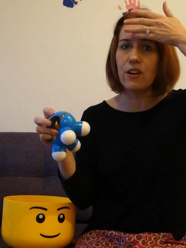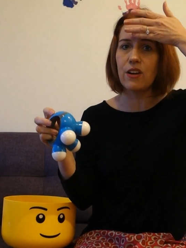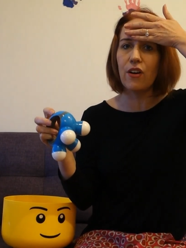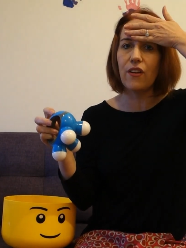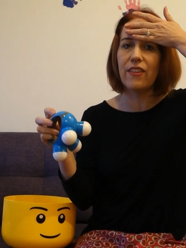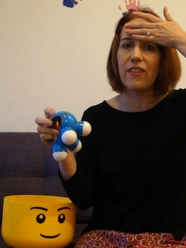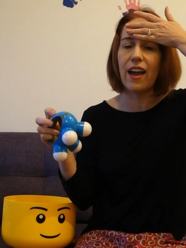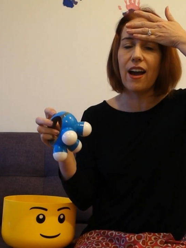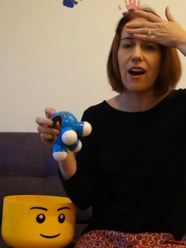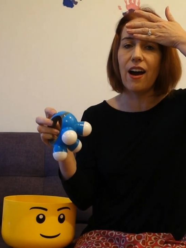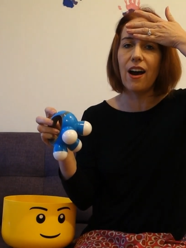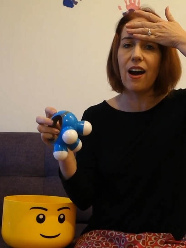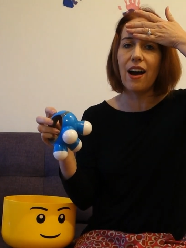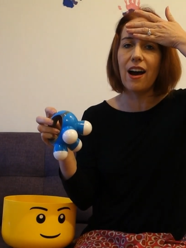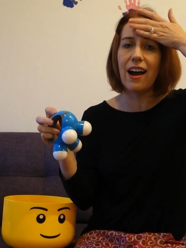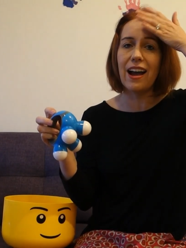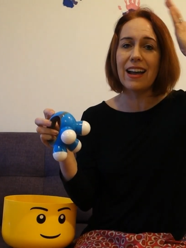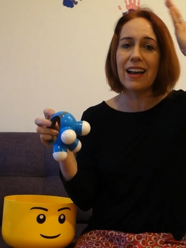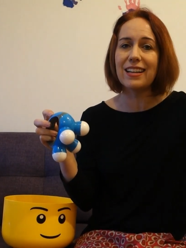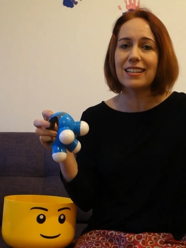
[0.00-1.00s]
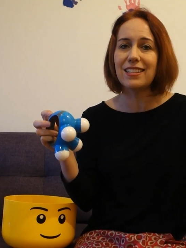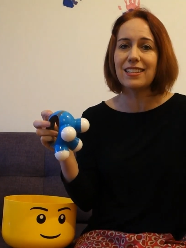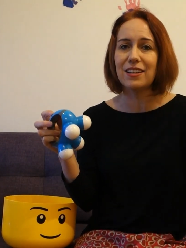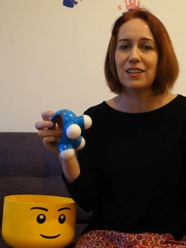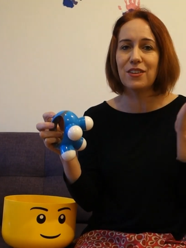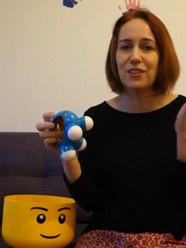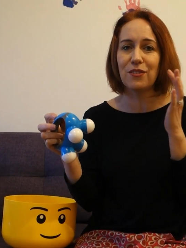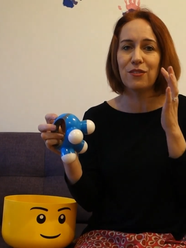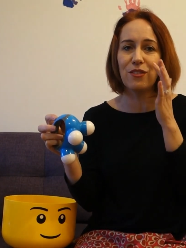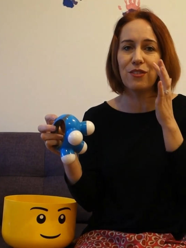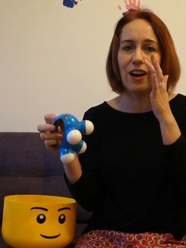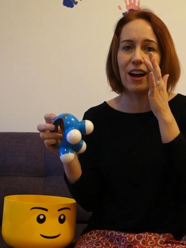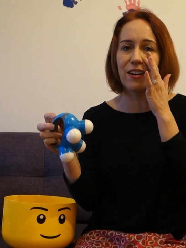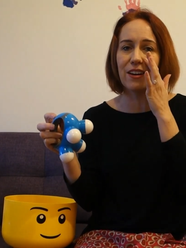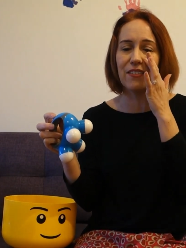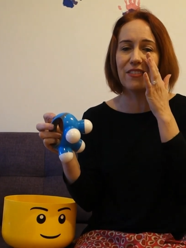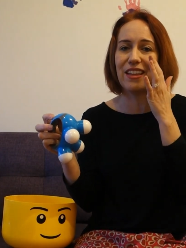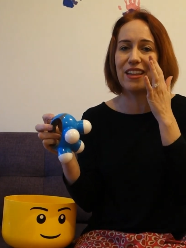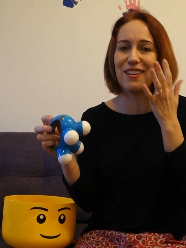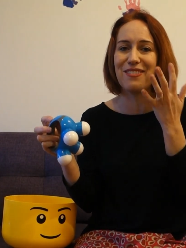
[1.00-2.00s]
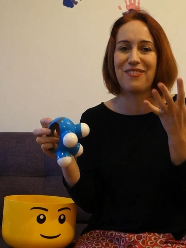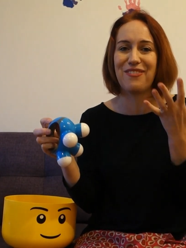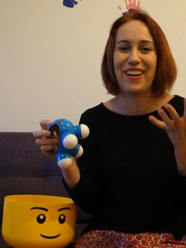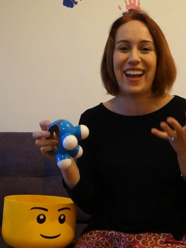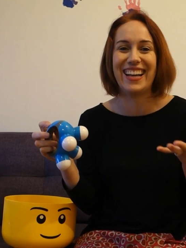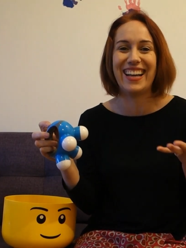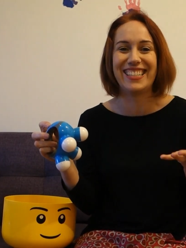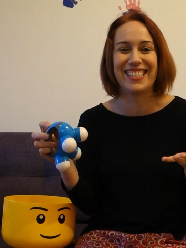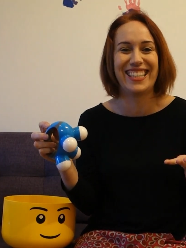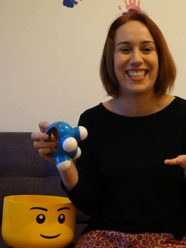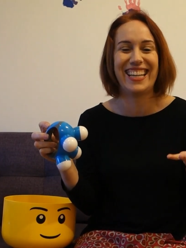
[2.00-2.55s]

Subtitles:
on their eye, you know, right on their face.